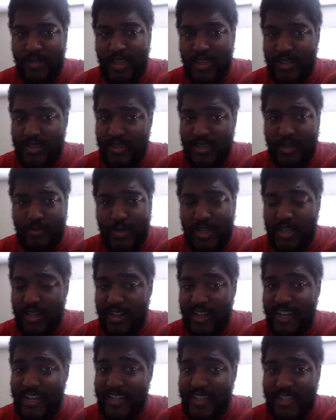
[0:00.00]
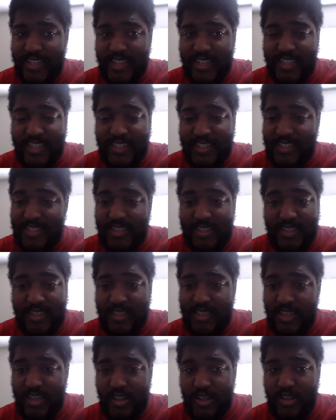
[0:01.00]
it's going to mean a lot of things,
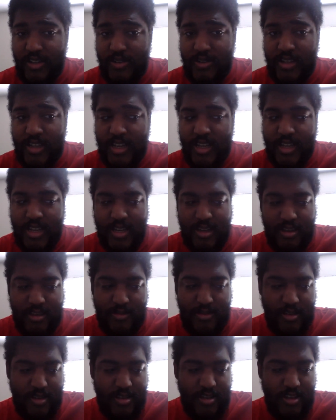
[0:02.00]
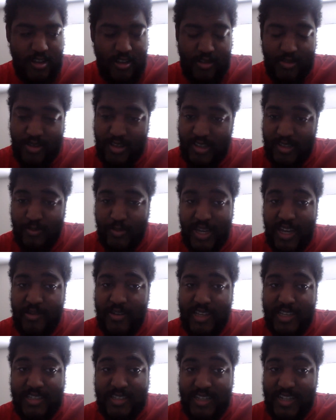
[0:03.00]
you know. Because
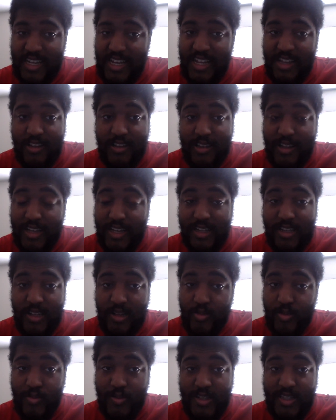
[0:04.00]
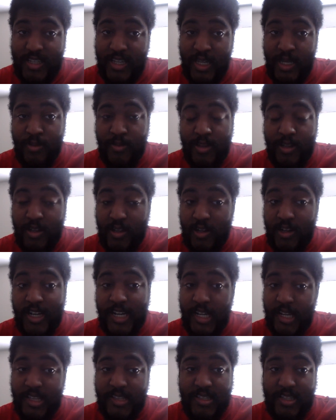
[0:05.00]
Bama has not looked like the number one team, in all
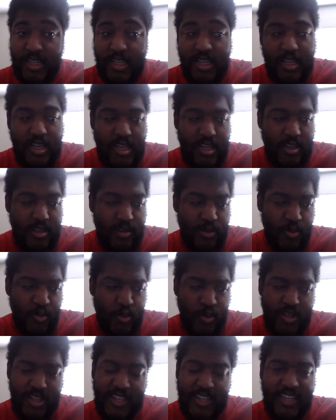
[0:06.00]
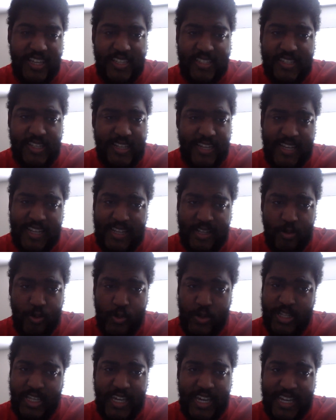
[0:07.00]
honesty. There really isn't. There
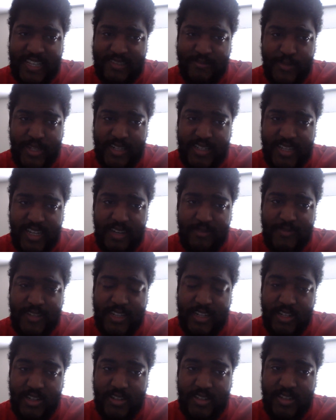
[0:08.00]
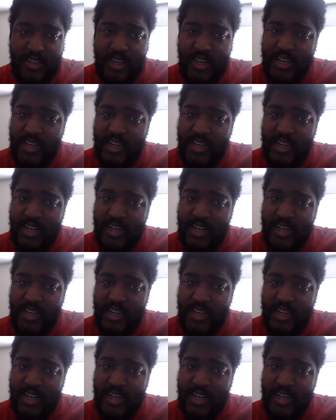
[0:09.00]
really hasn't been a team that is